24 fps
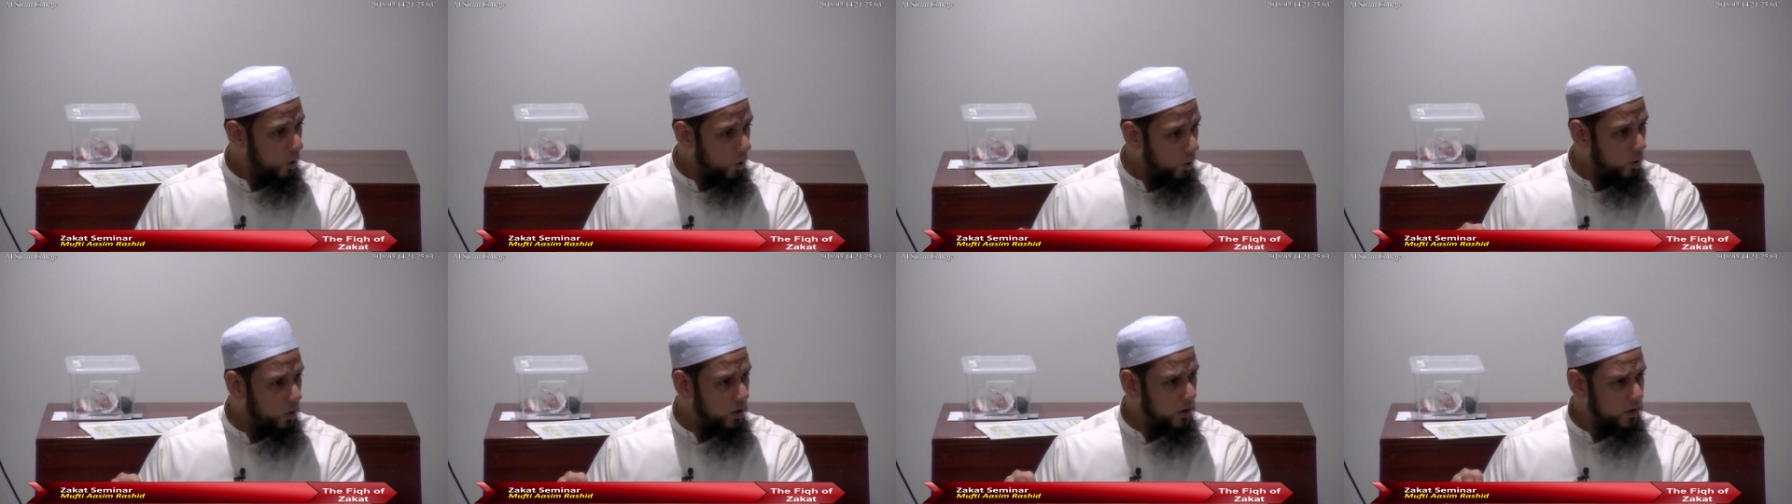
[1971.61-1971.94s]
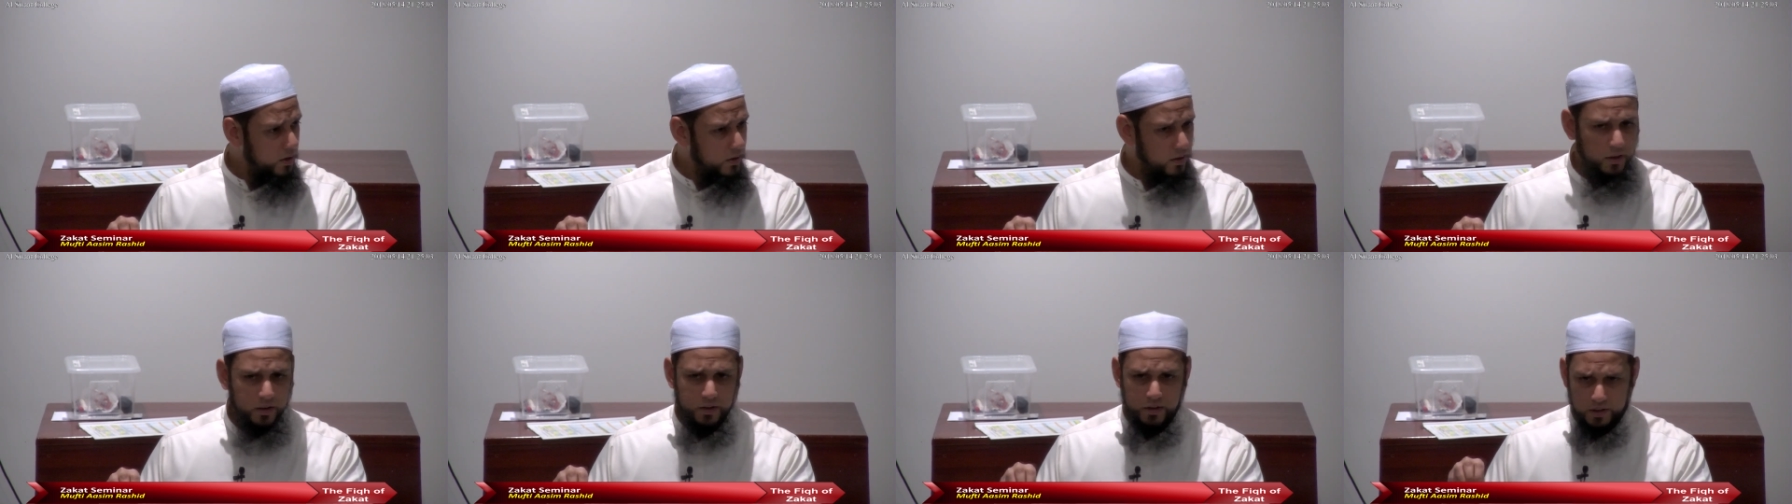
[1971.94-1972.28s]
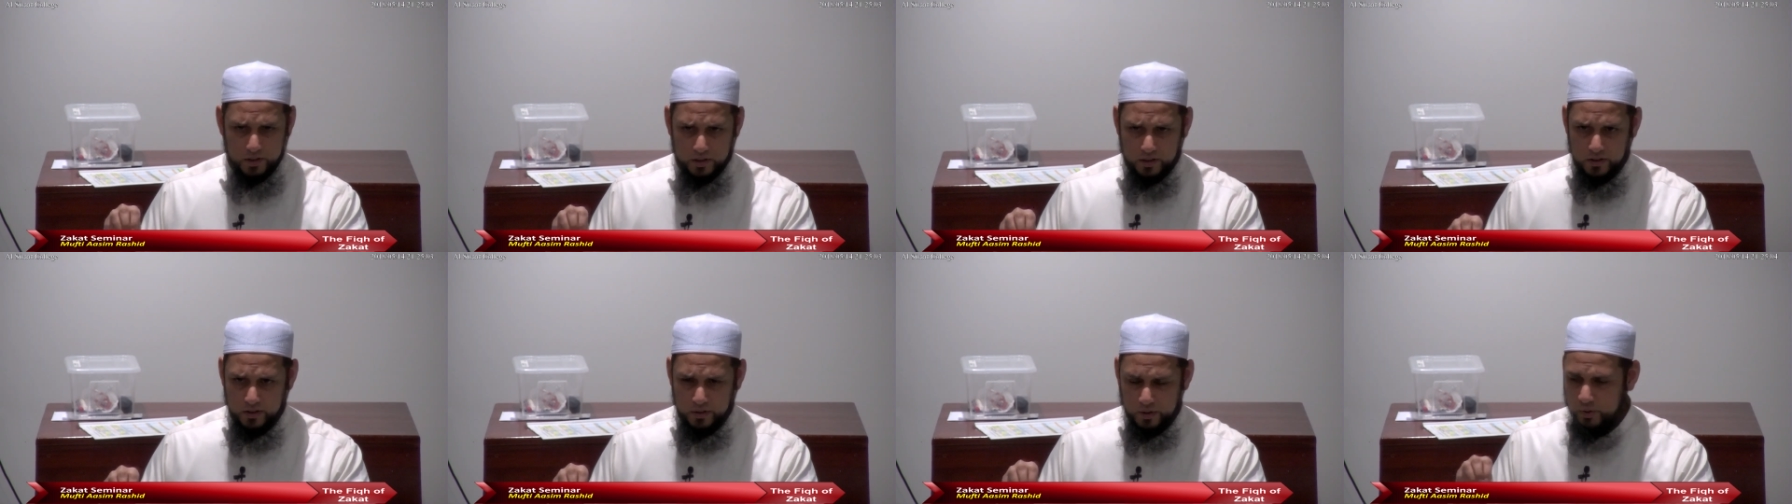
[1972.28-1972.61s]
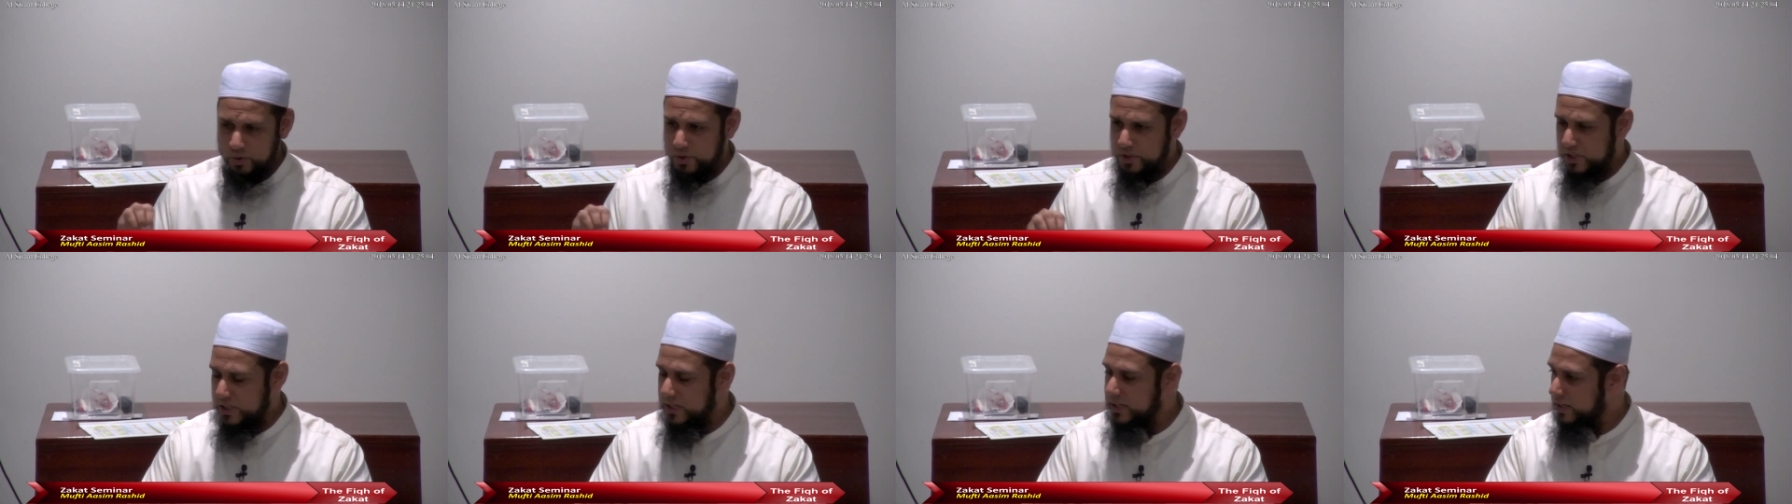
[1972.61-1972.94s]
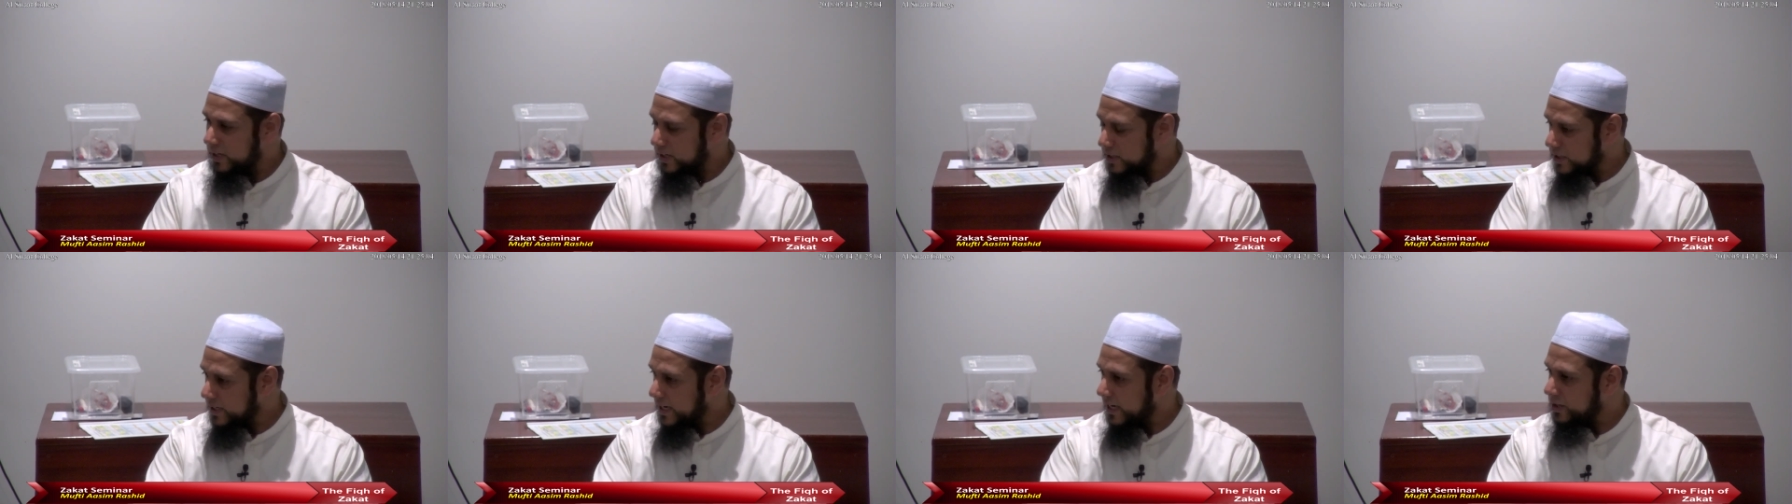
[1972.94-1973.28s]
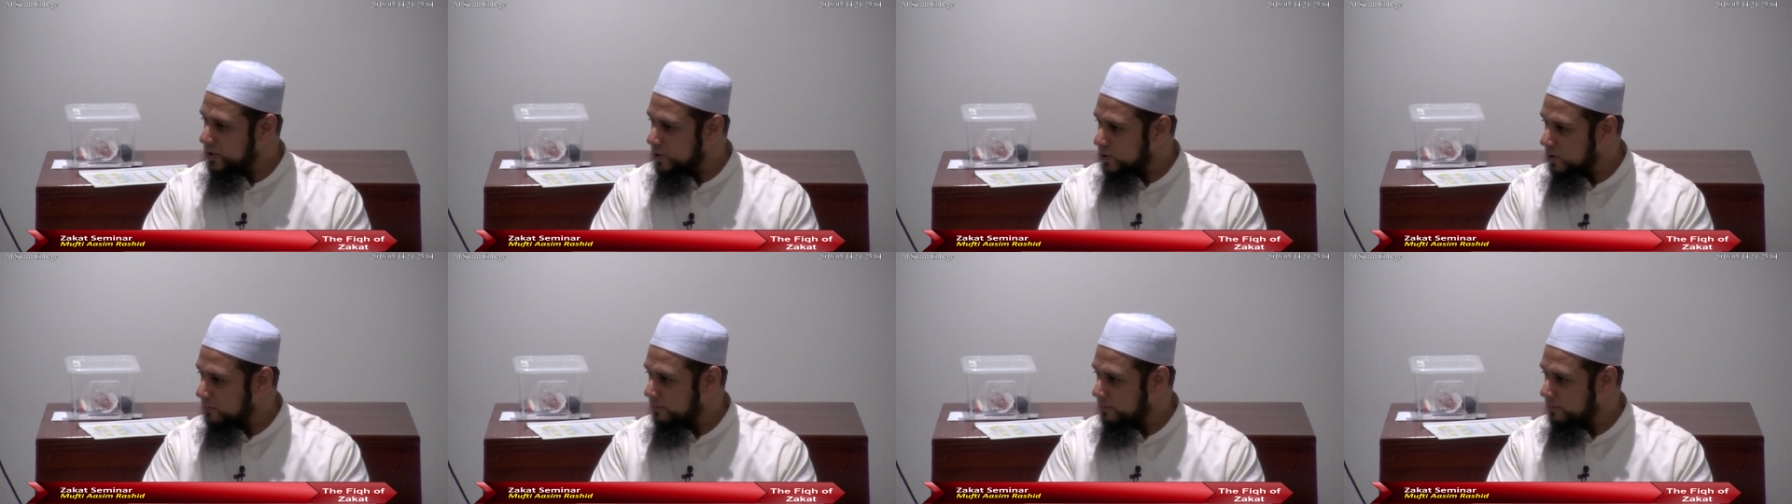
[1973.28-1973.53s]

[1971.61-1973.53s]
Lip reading: or you see a chance